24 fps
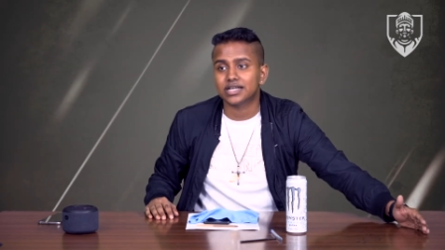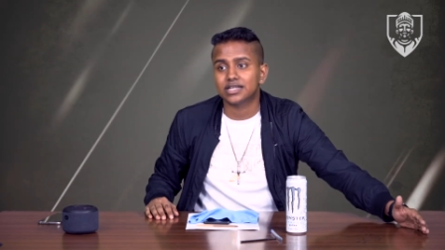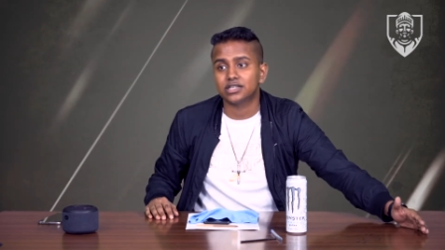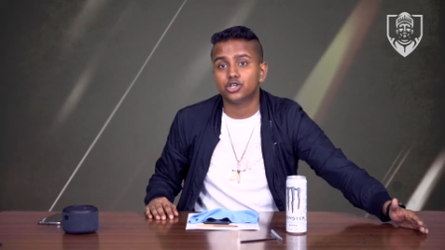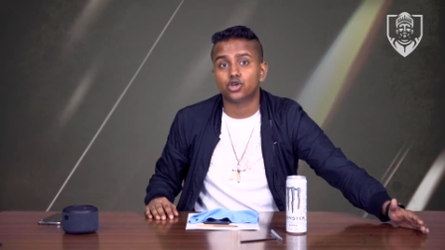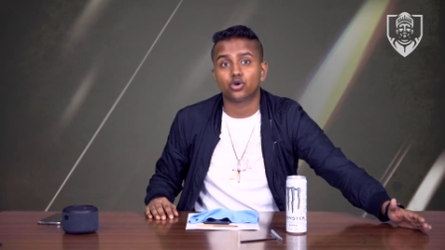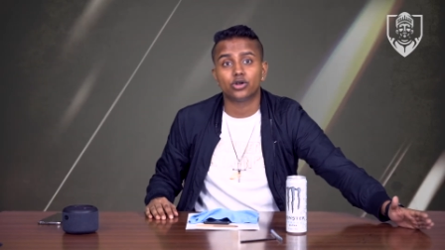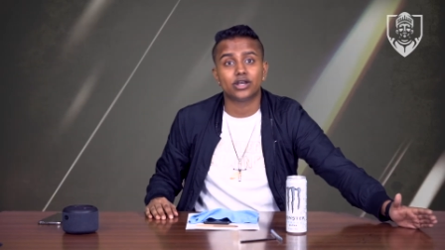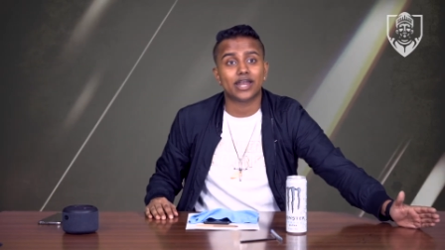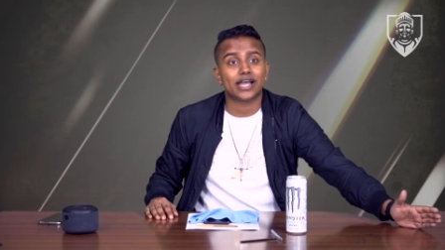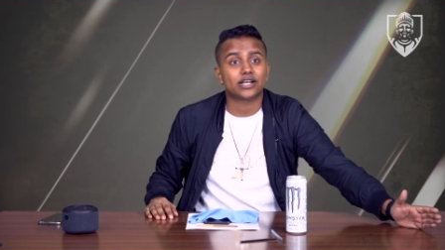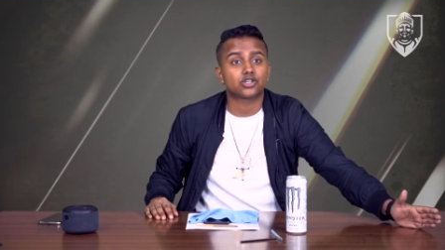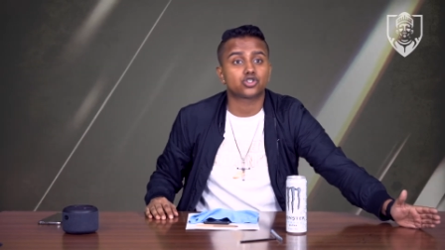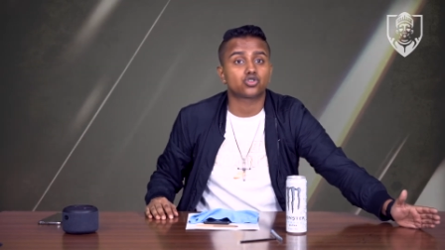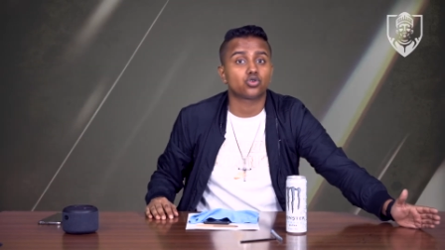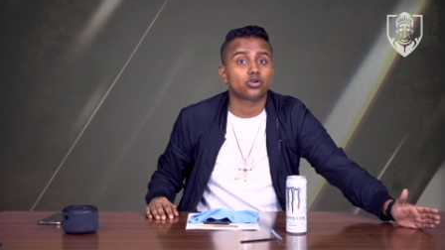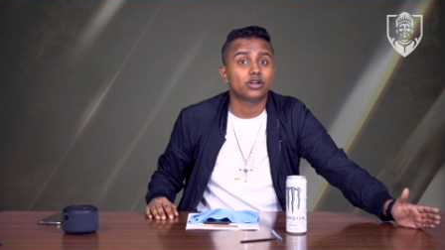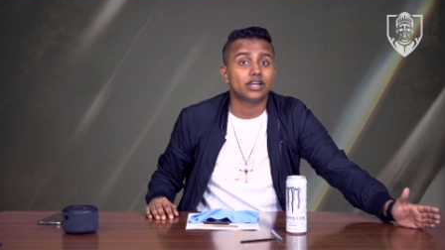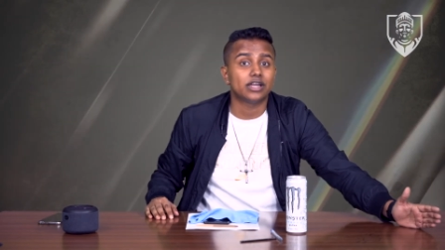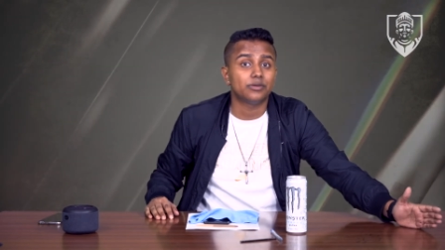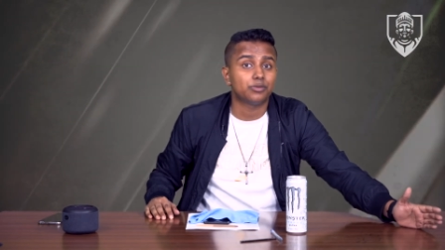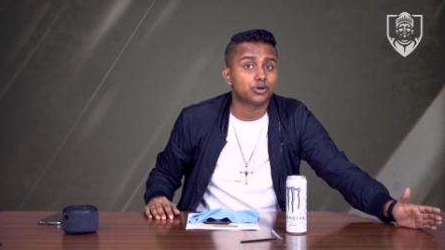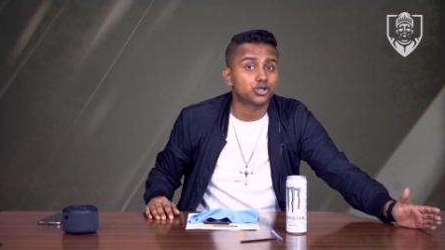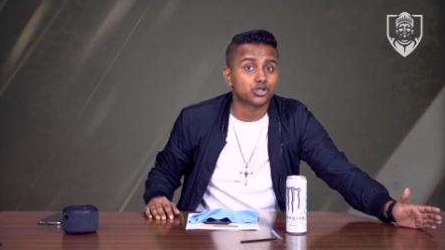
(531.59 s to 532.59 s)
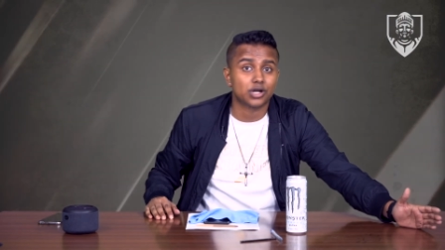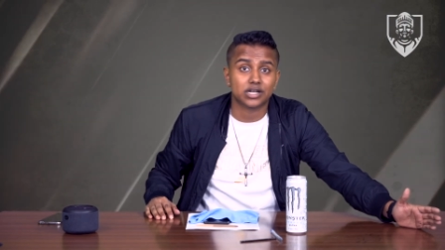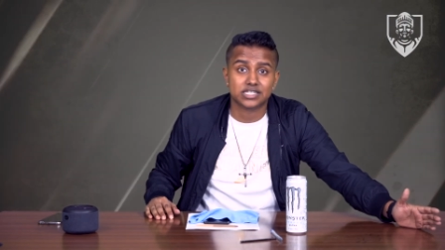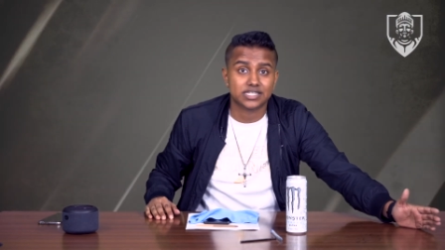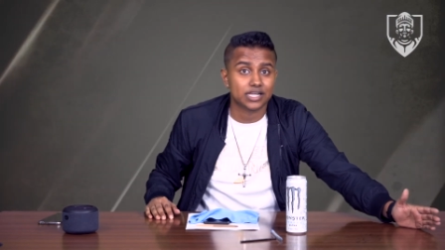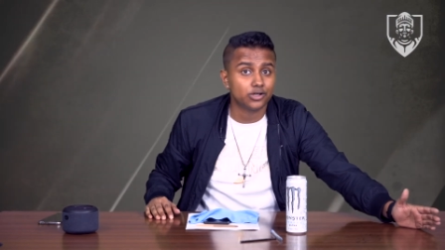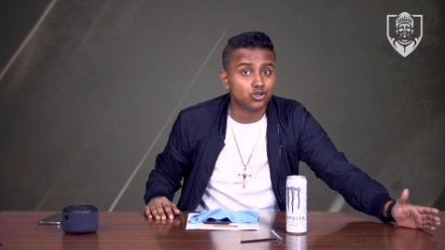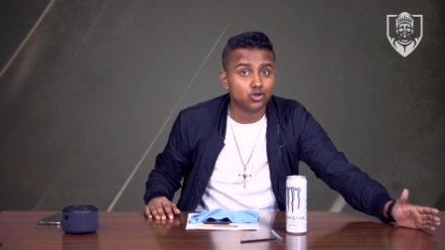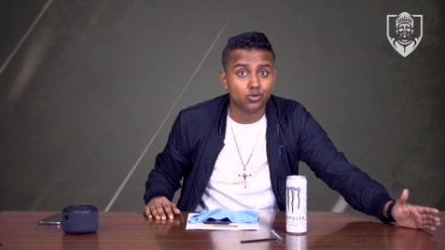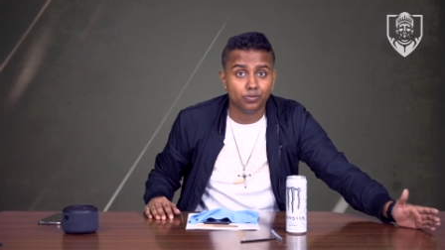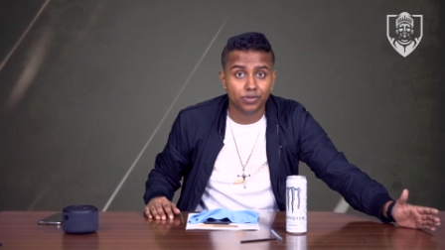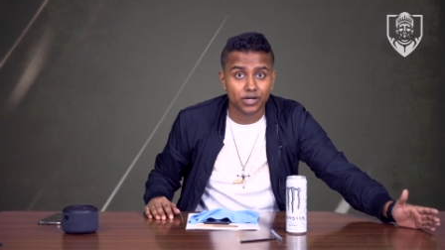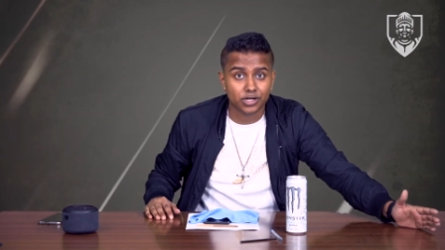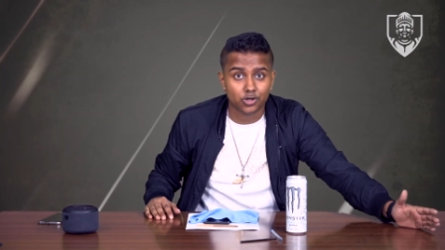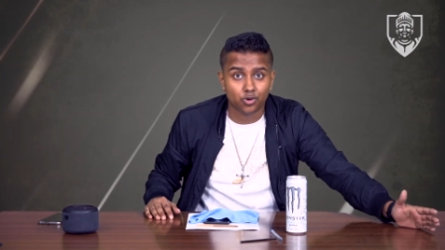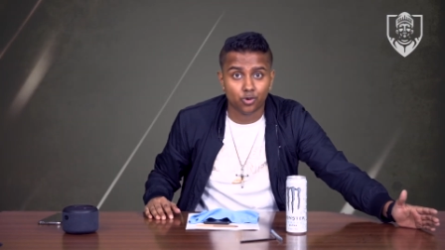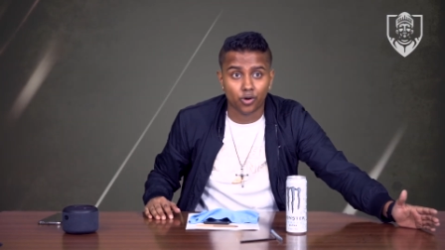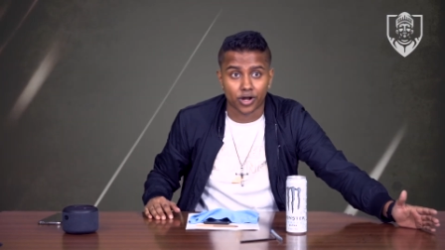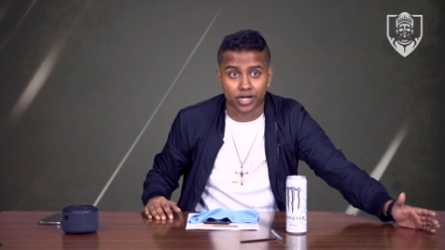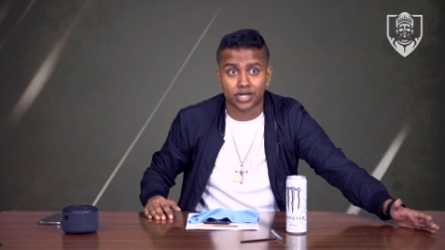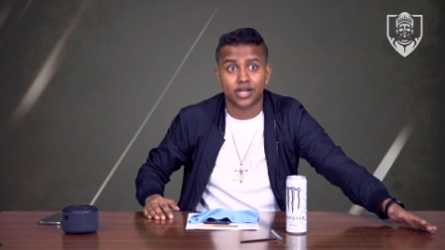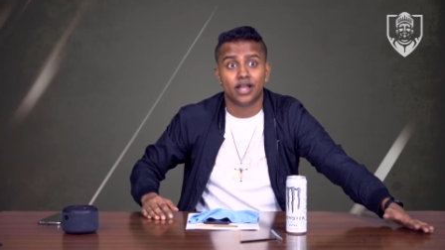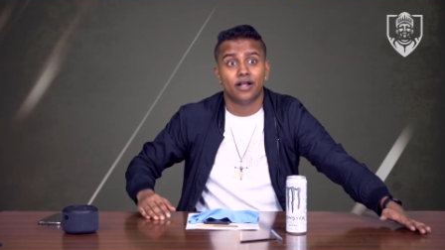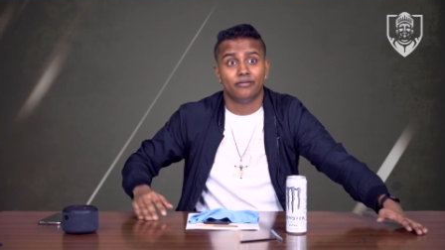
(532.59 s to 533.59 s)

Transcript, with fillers: your next door neighbor trying to sell you Bitcoin.